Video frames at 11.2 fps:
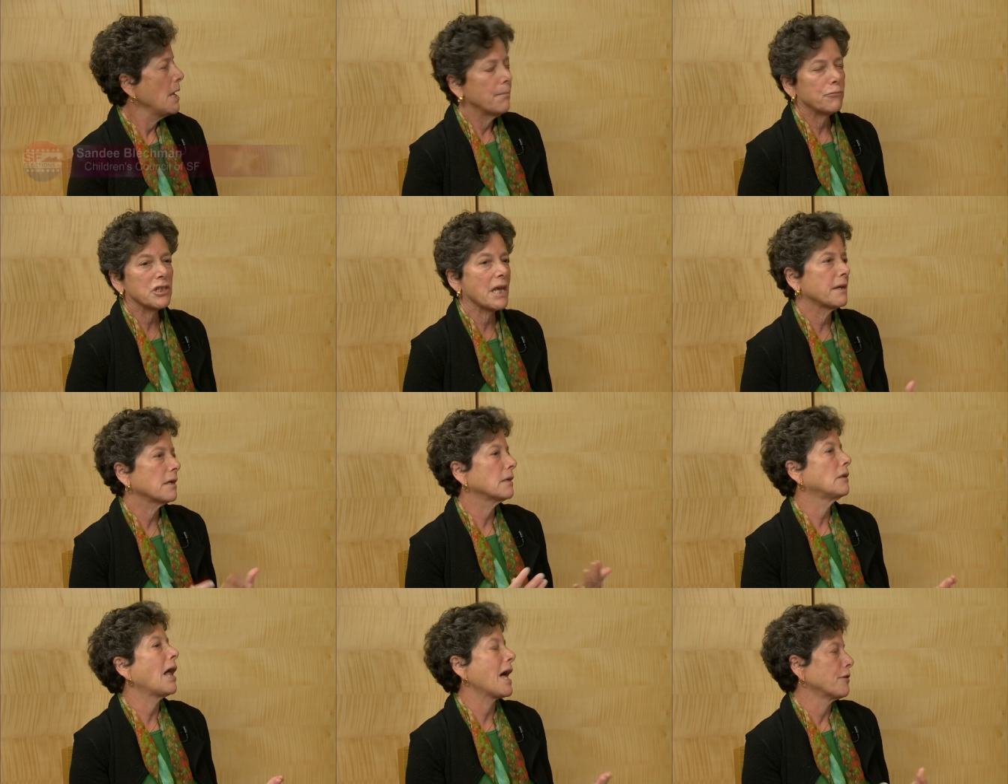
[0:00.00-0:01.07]
presented a
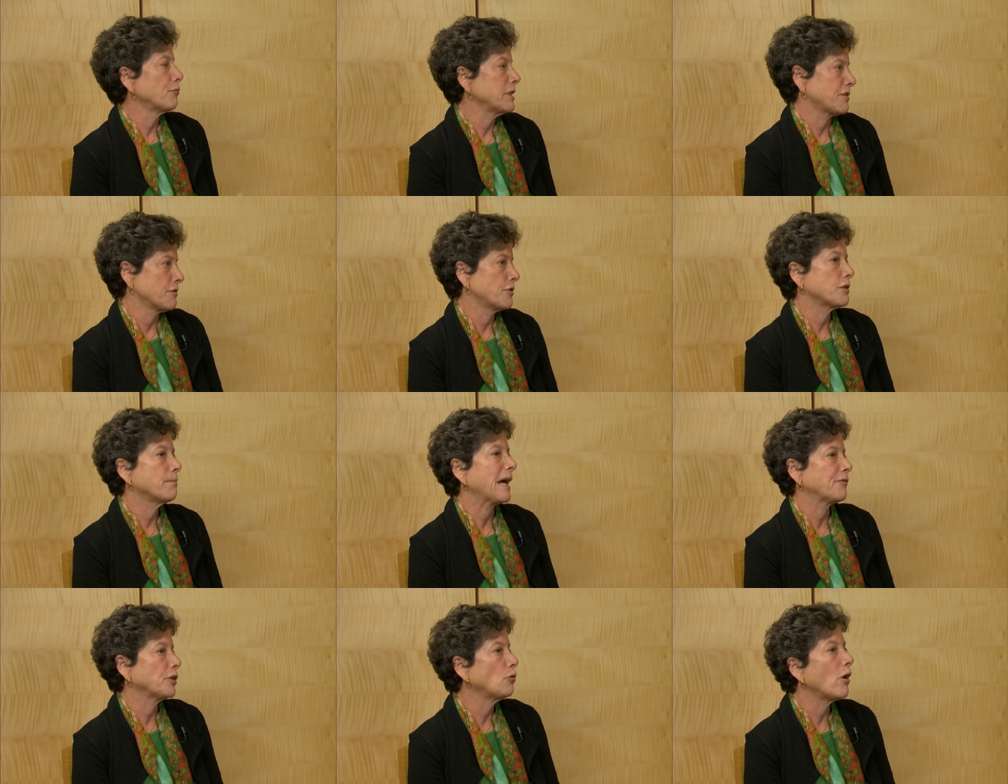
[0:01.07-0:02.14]
lot of research
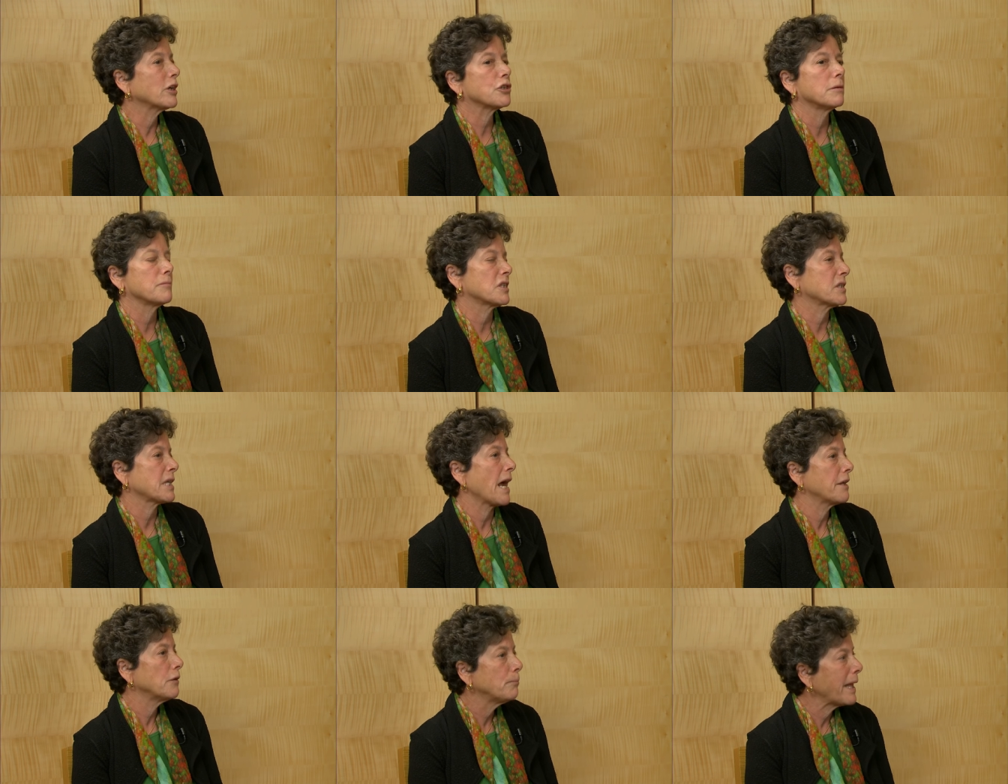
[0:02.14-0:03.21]
about the long-term
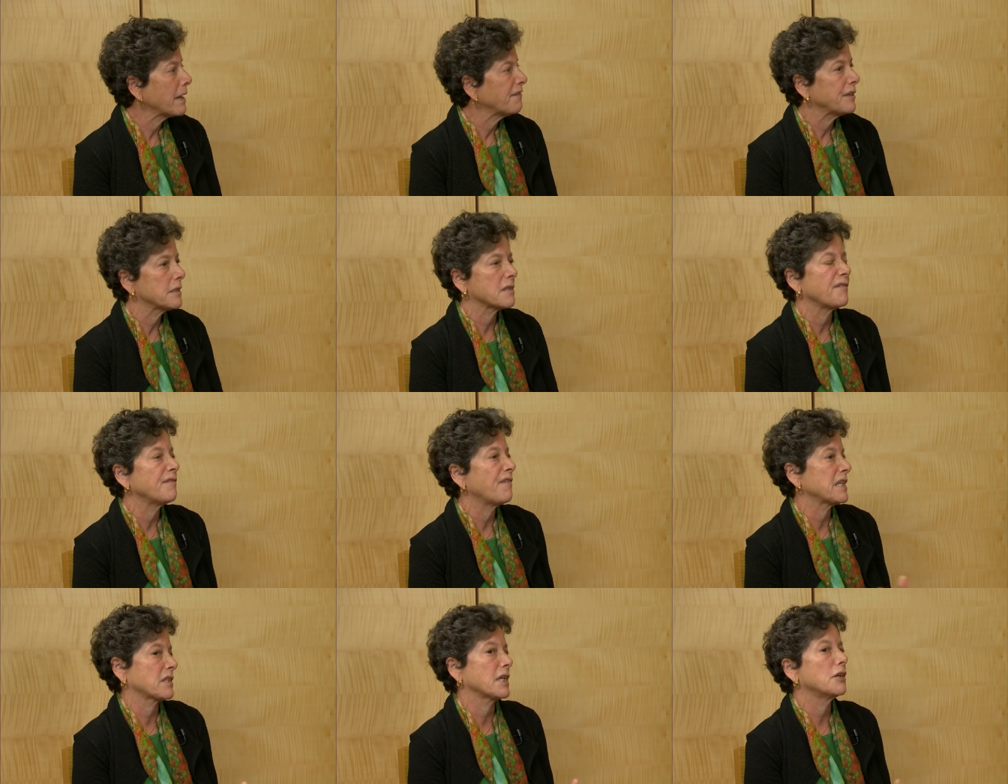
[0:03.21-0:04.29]
societal benefits of
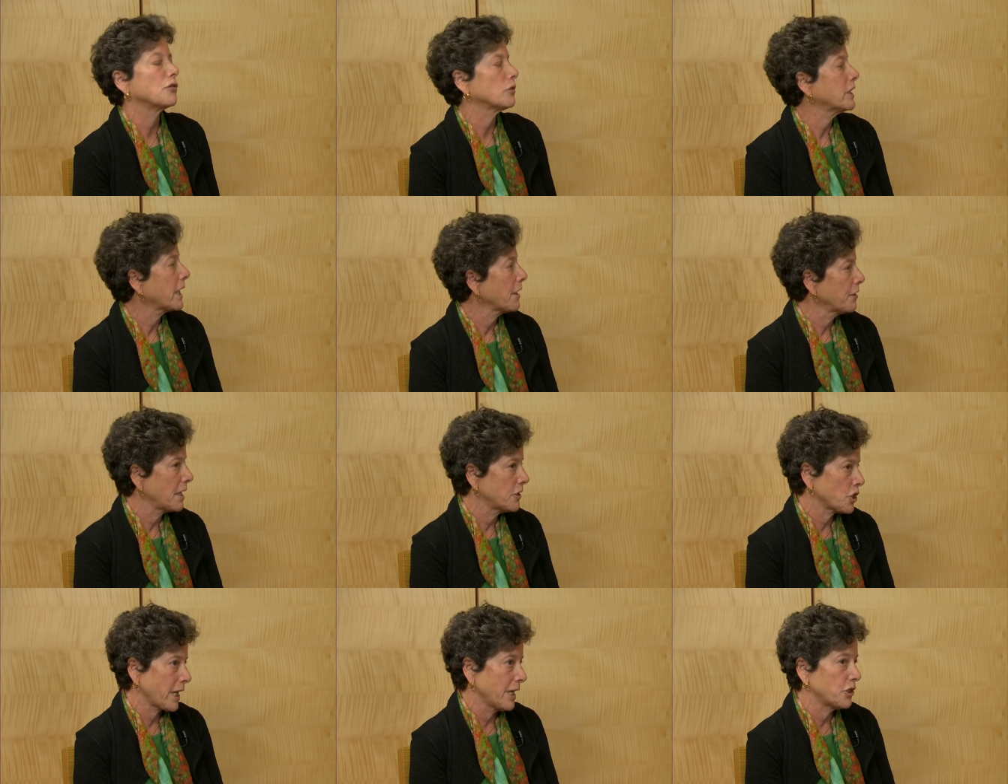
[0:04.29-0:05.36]
investing in early care and
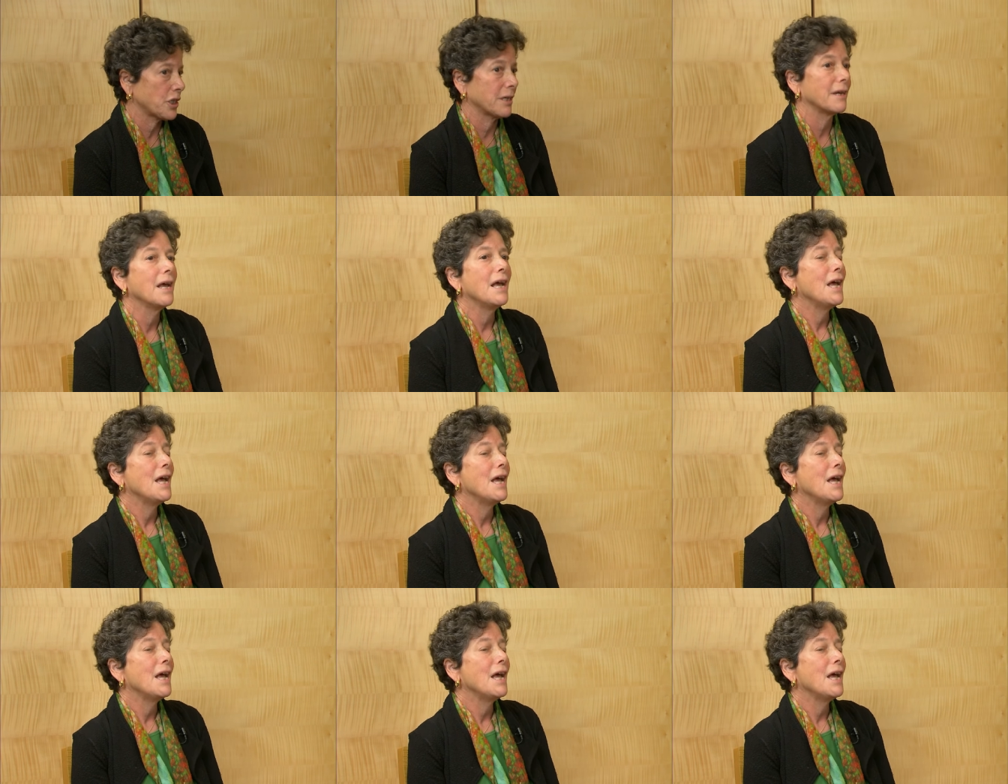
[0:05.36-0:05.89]
education,